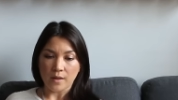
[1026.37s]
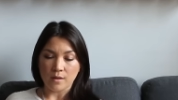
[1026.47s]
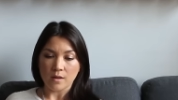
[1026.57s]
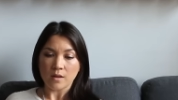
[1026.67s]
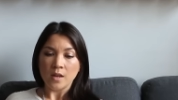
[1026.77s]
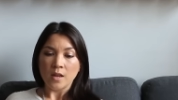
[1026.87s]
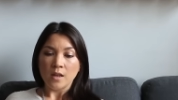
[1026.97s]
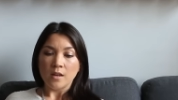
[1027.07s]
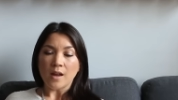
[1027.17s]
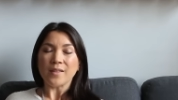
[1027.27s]
I think
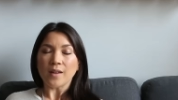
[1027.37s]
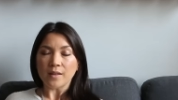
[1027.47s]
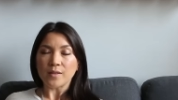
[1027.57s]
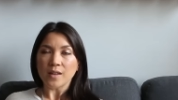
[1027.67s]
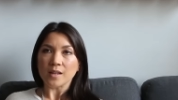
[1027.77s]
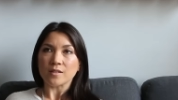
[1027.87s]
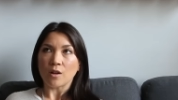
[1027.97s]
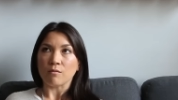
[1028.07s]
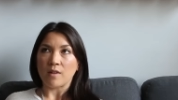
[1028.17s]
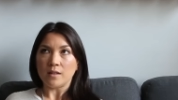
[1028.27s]
it's
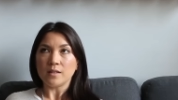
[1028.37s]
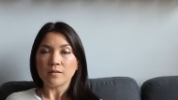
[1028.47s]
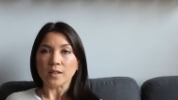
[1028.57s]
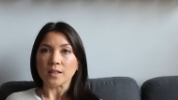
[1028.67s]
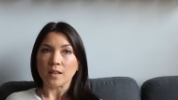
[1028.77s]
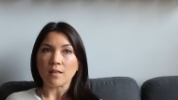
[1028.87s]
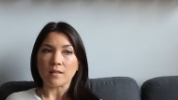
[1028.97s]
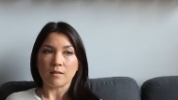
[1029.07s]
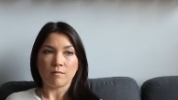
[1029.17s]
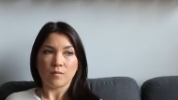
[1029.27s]
all relative. I think
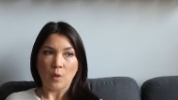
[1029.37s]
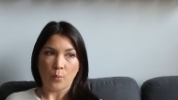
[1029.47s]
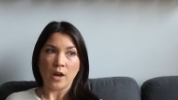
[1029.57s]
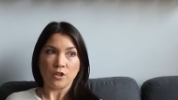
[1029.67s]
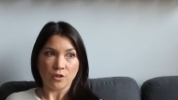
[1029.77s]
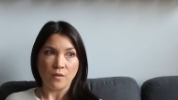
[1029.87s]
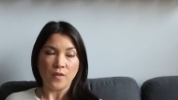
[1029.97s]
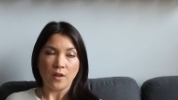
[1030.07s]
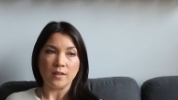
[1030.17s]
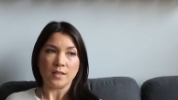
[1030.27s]
that the pressure you
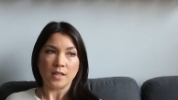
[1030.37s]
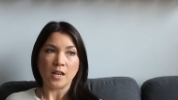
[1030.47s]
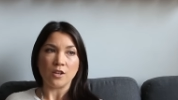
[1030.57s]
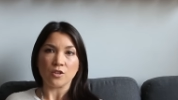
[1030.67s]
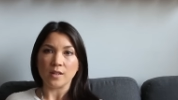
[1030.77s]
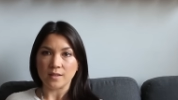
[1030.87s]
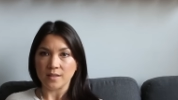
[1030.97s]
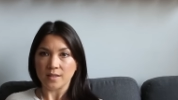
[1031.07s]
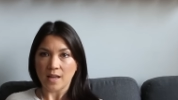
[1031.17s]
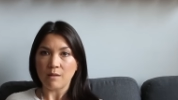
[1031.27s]
feel as a teenager is
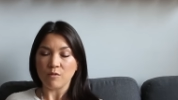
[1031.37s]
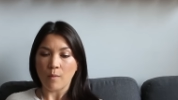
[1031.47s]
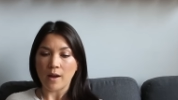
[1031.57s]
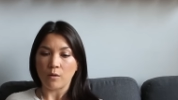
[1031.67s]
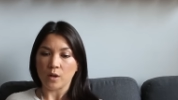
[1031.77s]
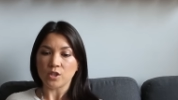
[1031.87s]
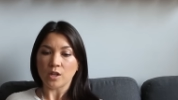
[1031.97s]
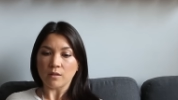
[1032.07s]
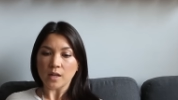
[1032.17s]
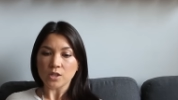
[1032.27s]
the same no matter what
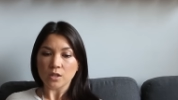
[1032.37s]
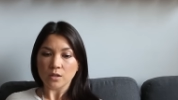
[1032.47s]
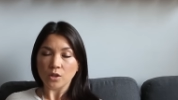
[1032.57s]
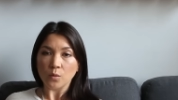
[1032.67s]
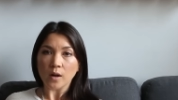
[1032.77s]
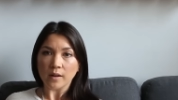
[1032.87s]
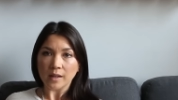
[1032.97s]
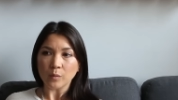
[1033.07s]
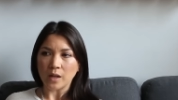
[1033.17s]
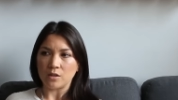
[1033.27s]
generation you are
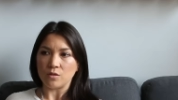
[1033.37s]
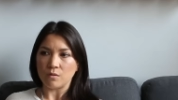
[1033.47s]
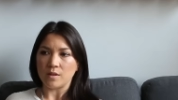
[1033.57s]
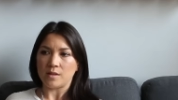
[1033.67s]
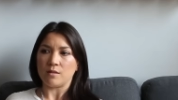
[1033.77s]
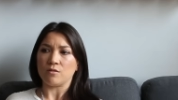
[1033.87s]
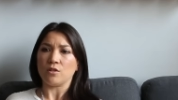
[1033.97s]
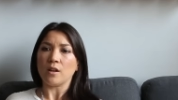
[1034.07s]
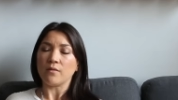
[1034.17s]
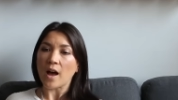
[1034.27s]
in, but I do think there's a
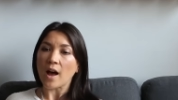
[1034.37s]
lot of